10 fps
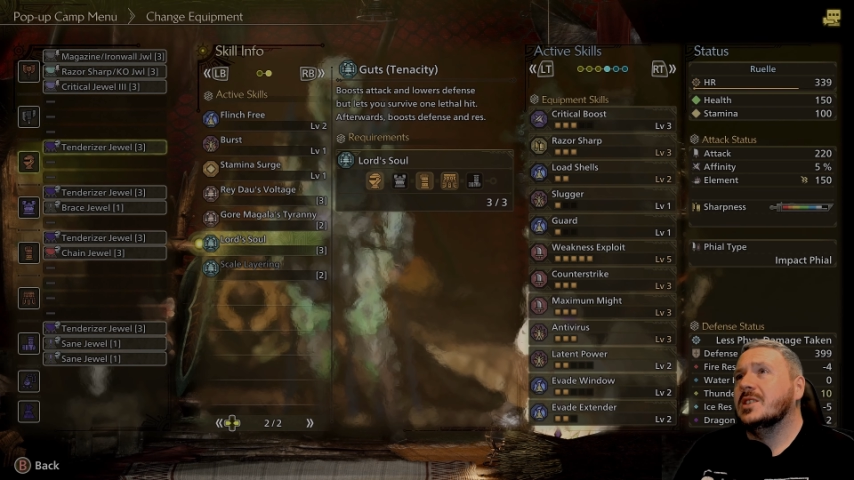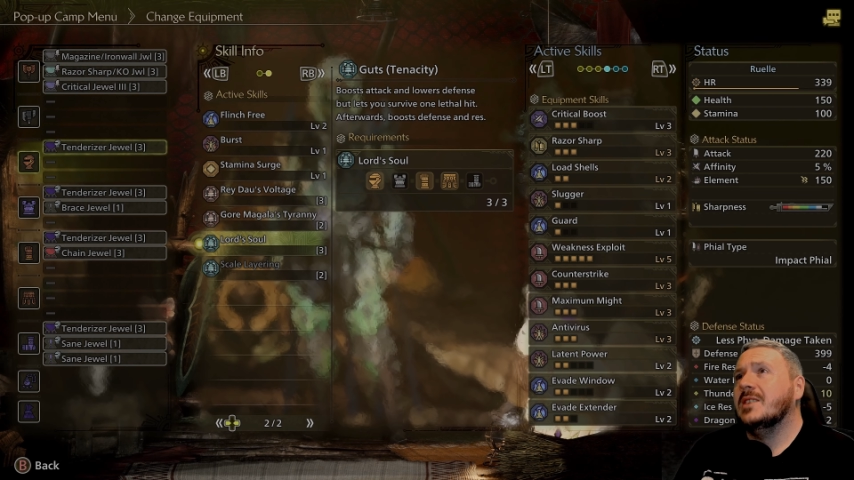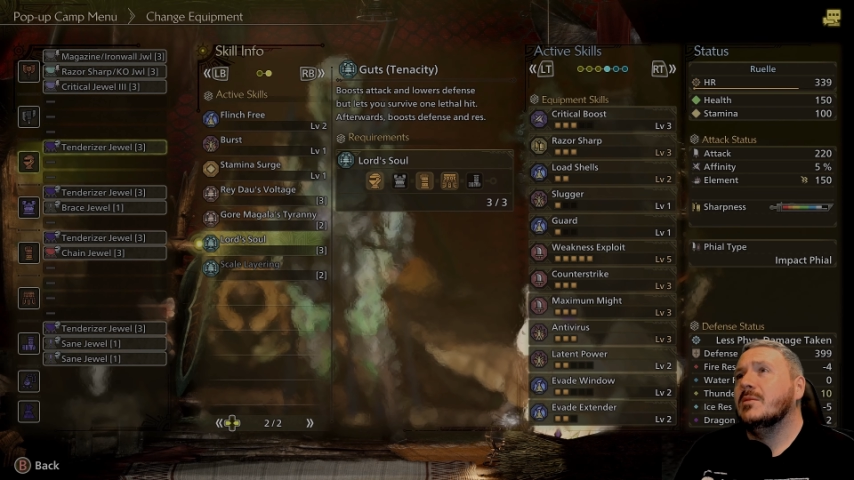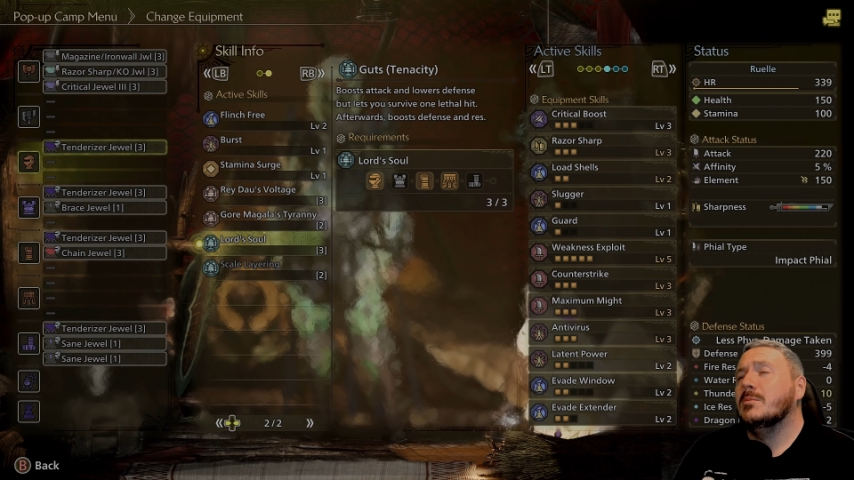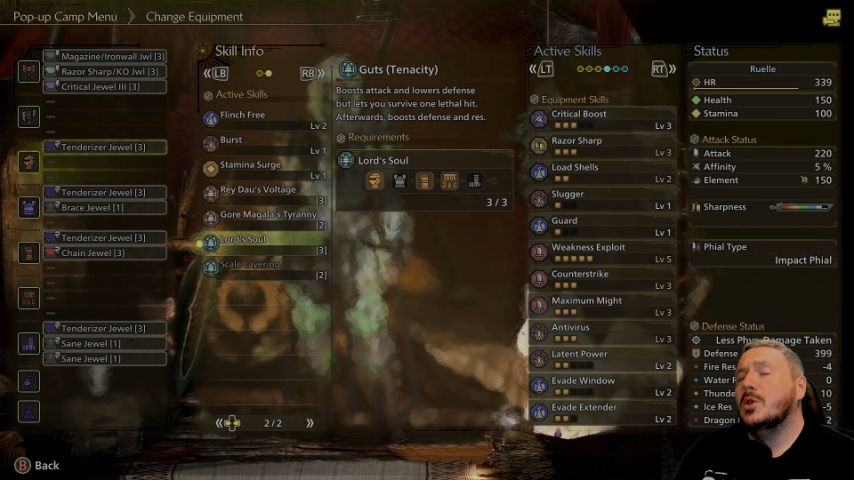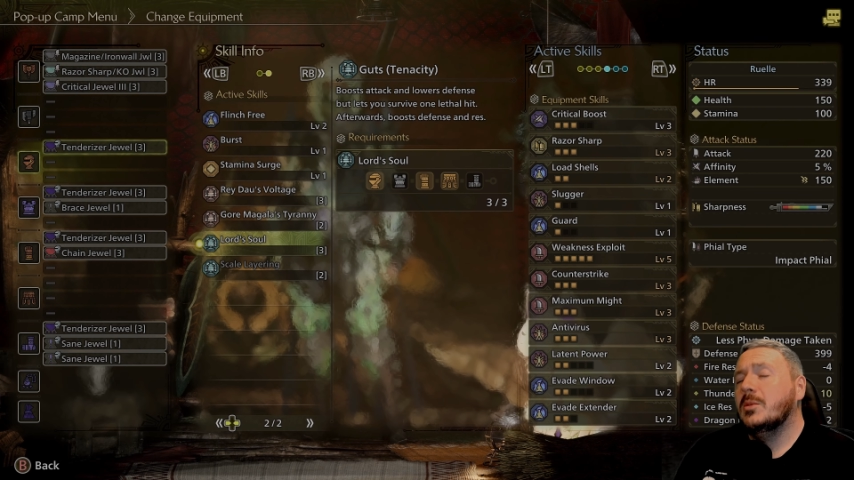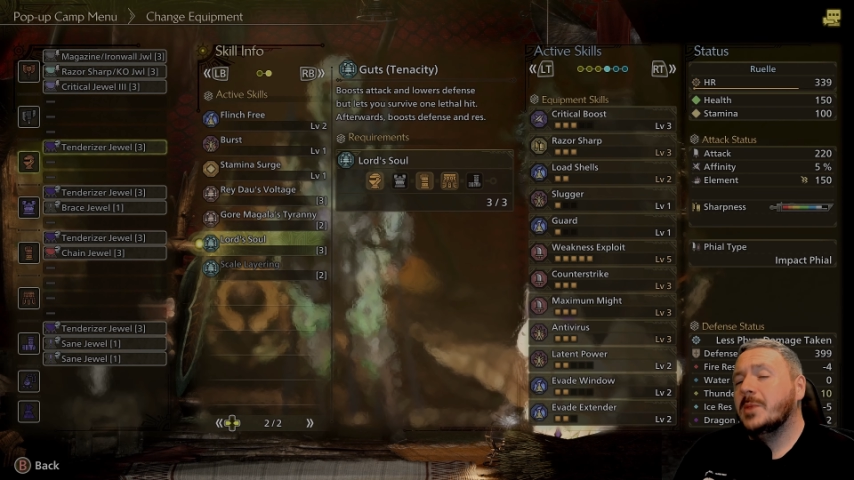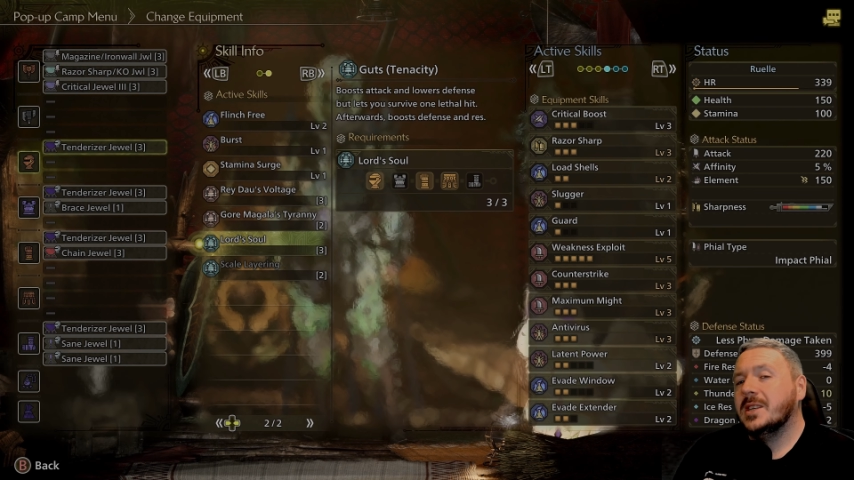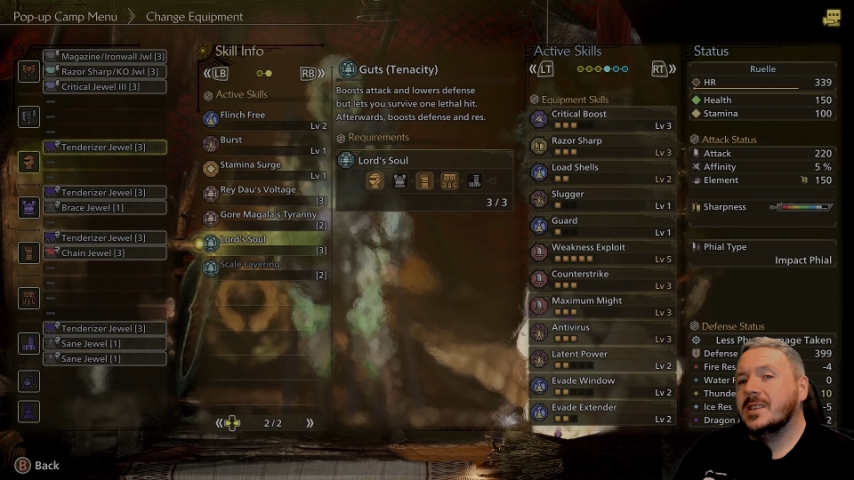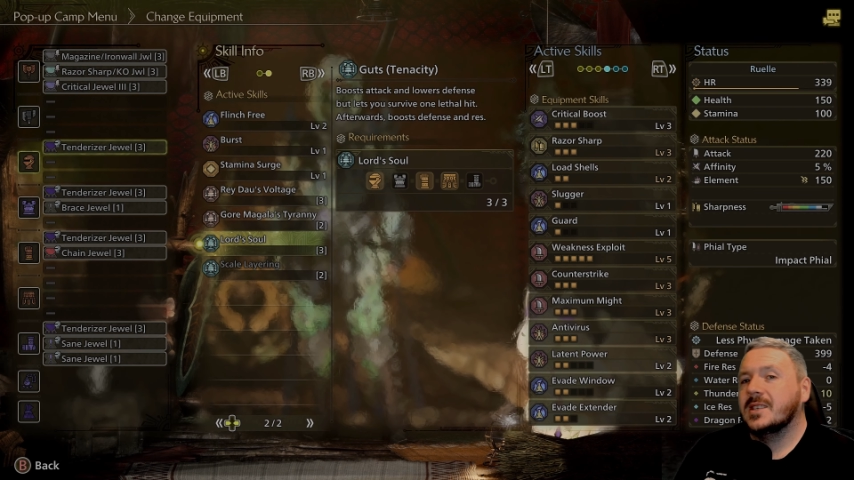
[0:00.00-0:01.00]
us even more
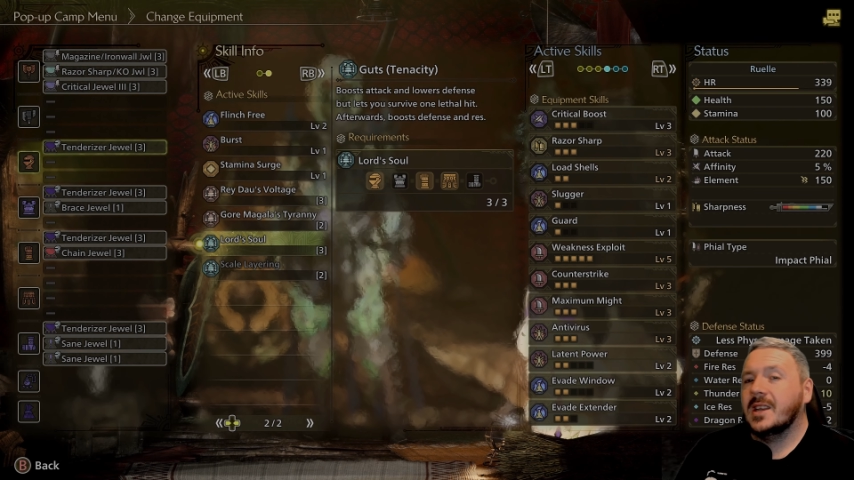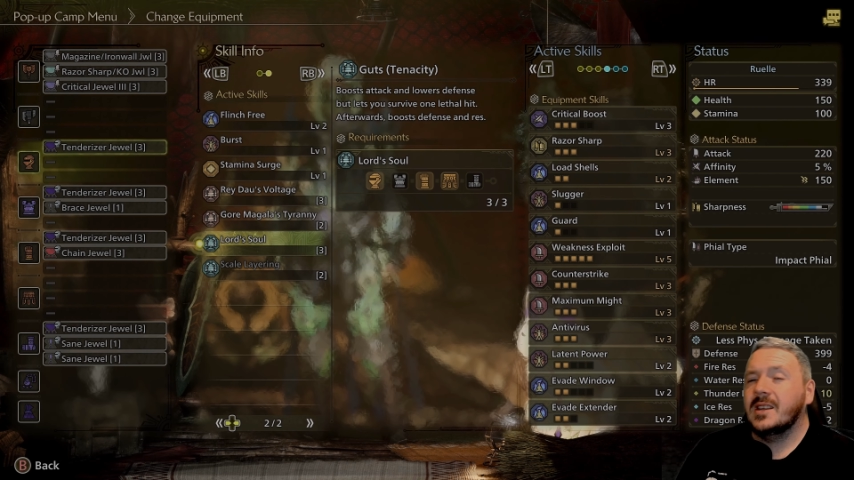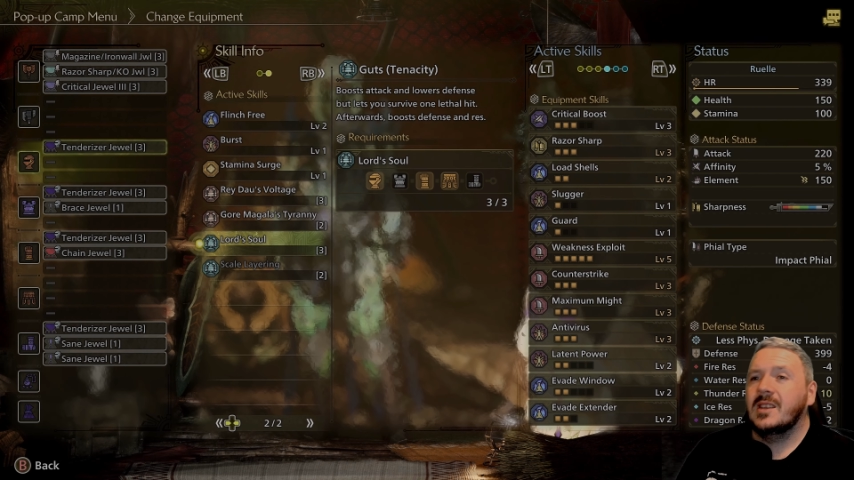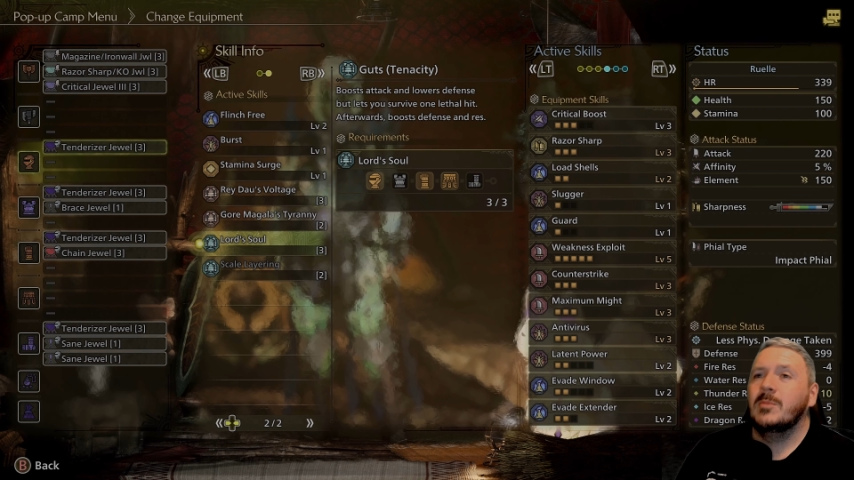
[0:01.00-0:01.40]
base attack.